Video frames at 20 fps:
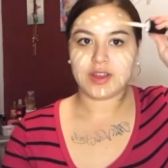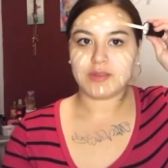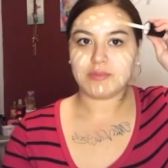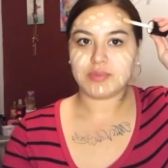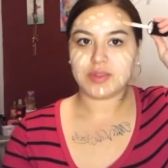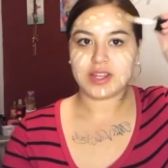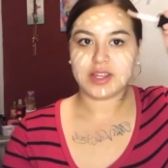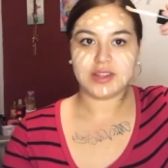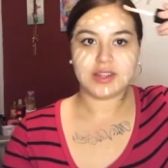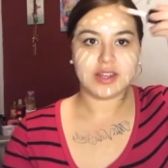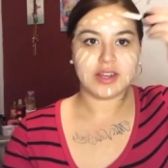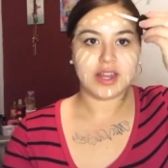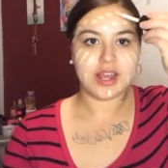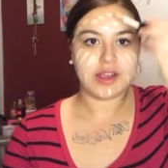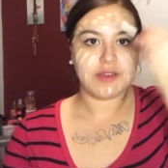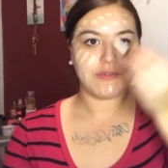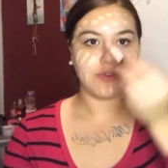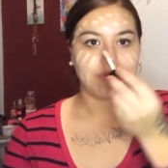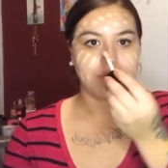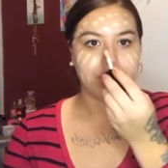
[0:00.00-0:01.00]
it blended
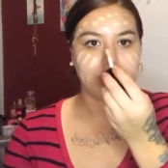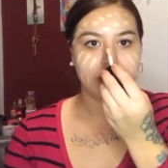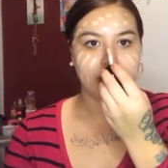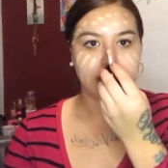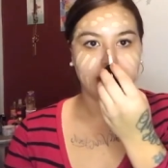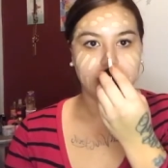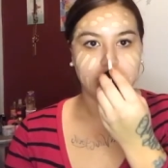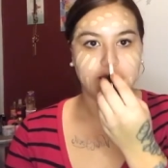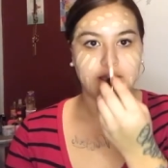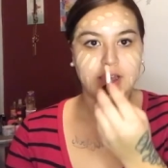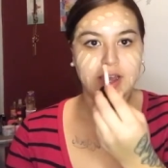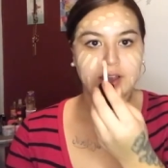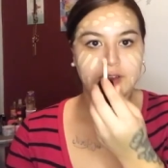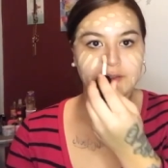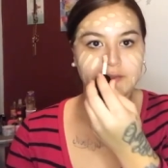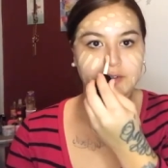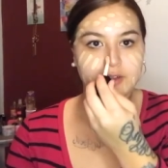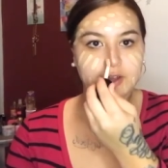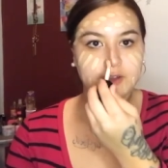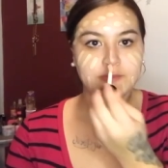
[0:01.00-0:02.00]
everywhere and I
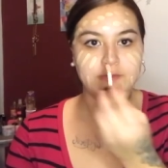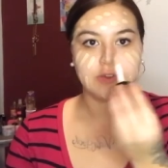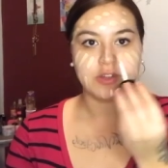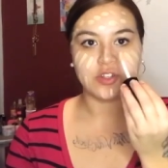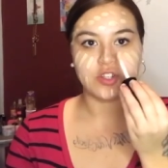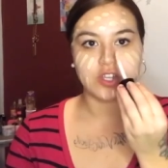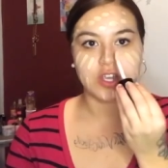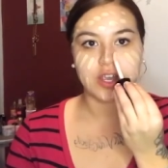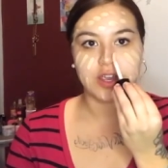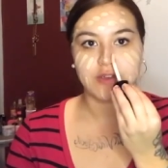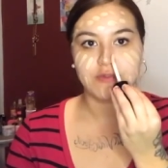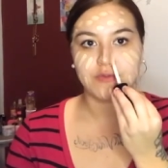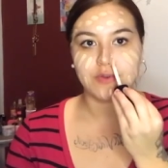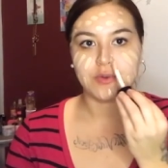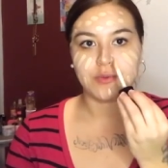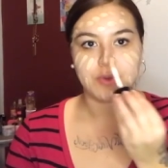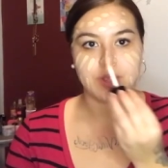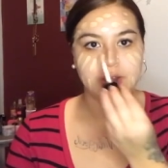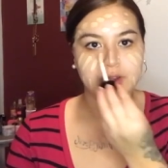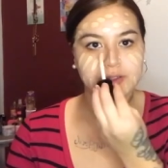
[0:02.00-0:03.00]
have coverage
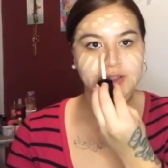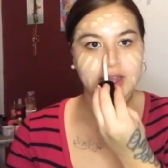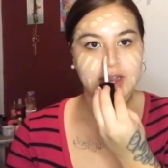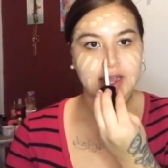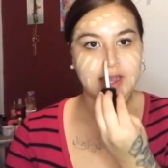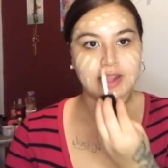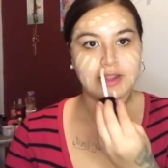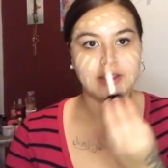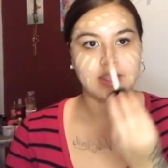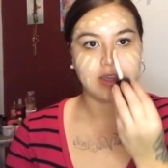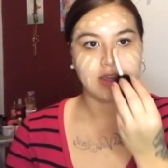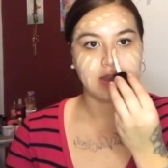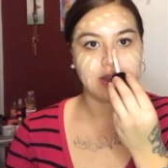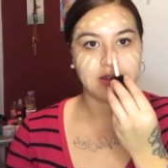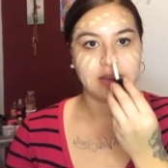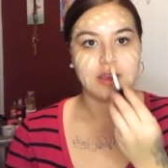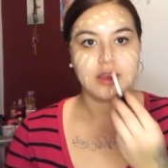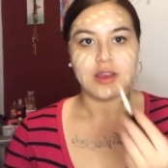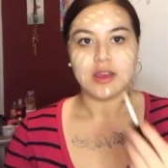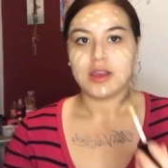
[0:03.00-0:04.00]
everywhere that I
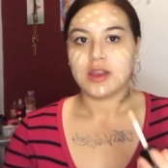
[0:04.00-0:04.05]
need.